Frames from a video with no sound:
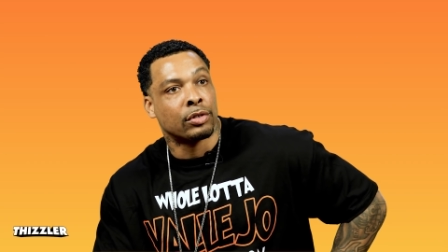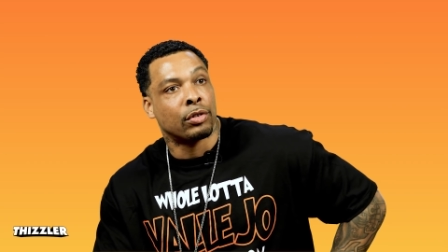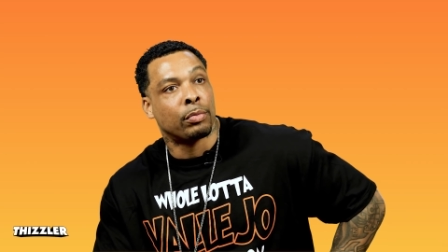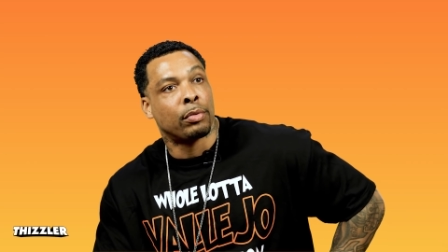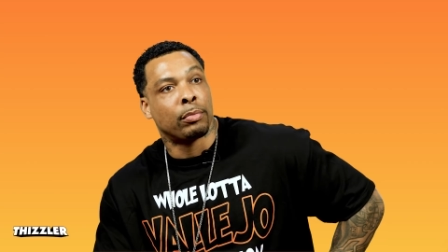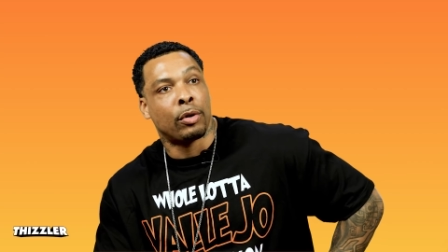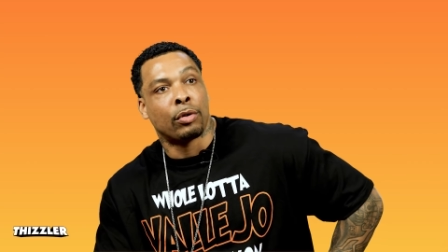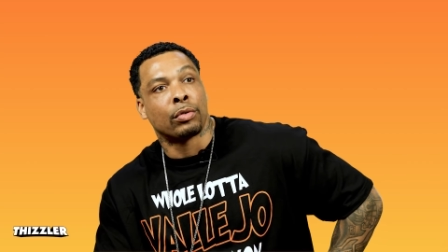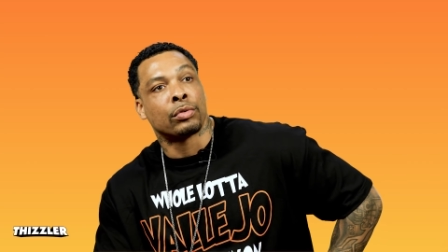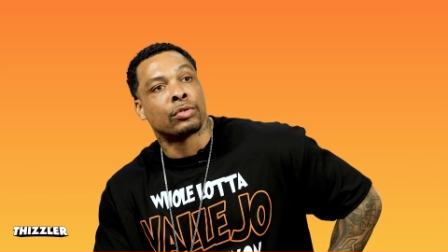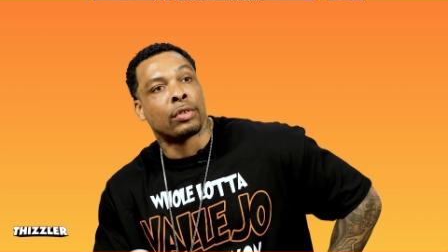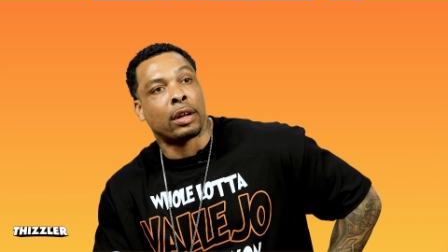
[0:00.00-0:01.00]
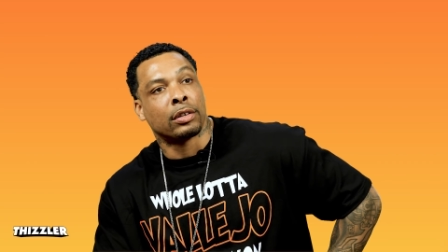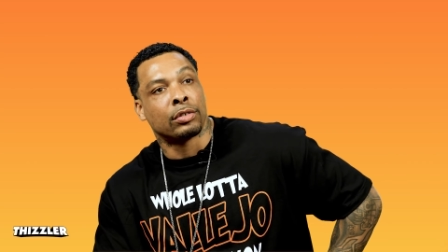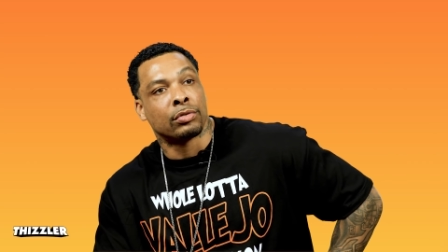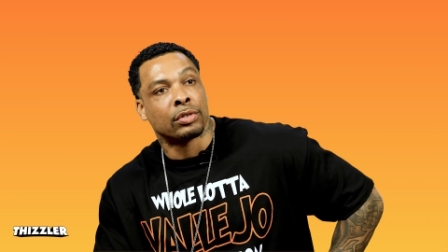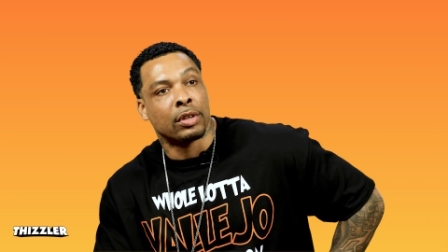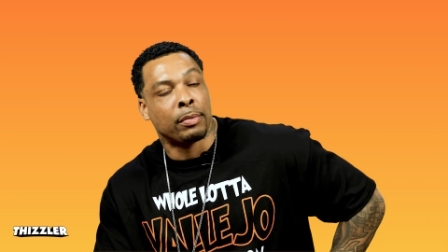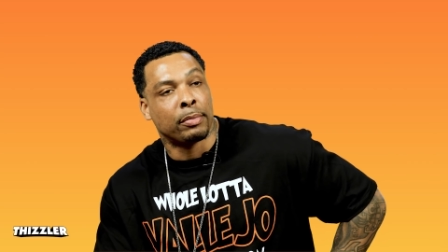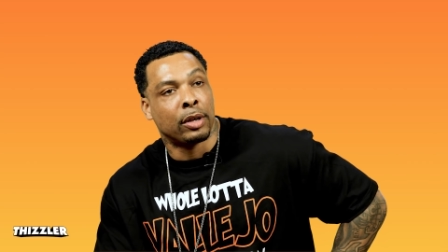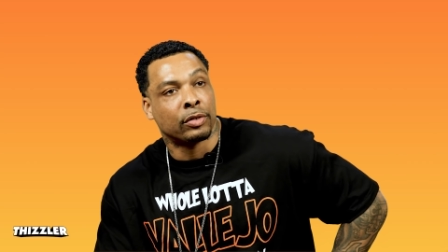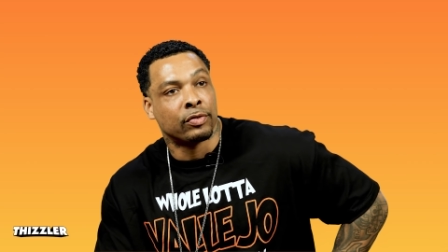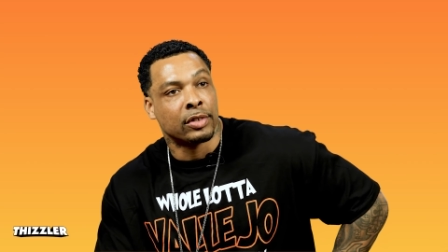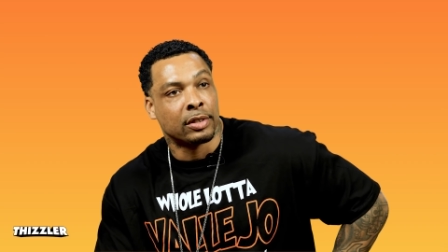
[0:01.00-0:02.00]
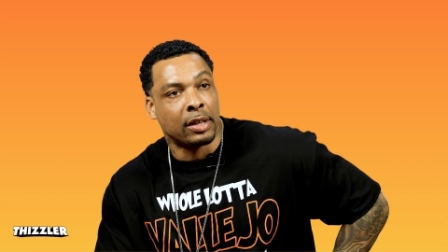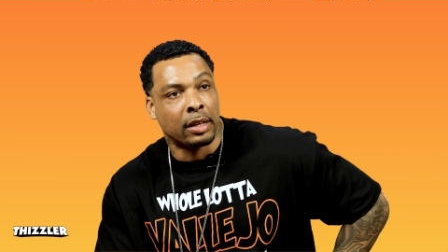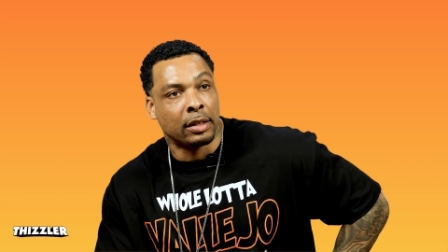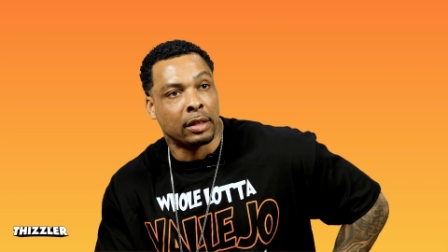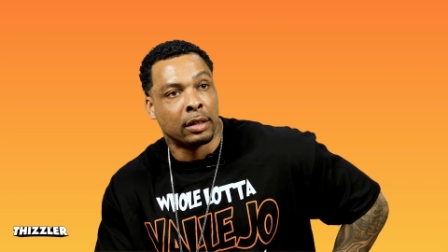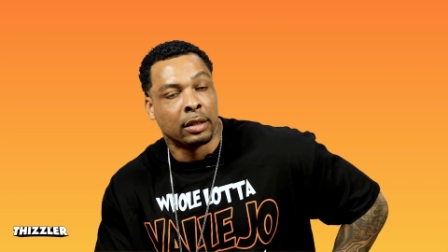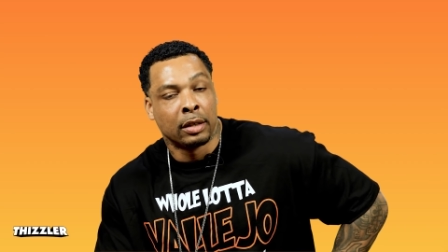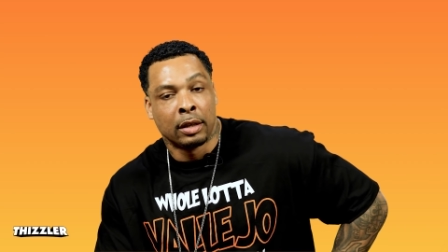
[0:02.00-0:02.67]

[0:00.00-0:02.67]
so the promoter was trying to do something else for Sunday.